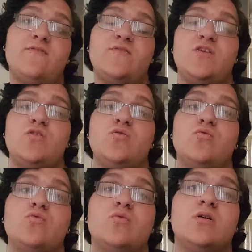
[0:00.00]
If
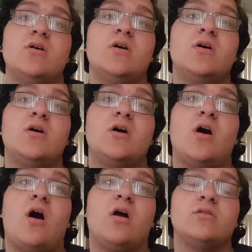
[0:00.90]
you
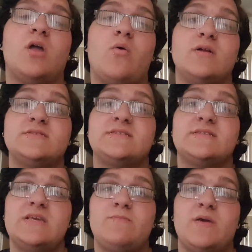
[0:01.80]
are low on
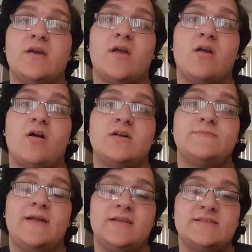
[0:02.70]
sleep, it can cause
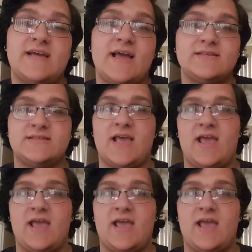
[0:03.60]
panic attacks.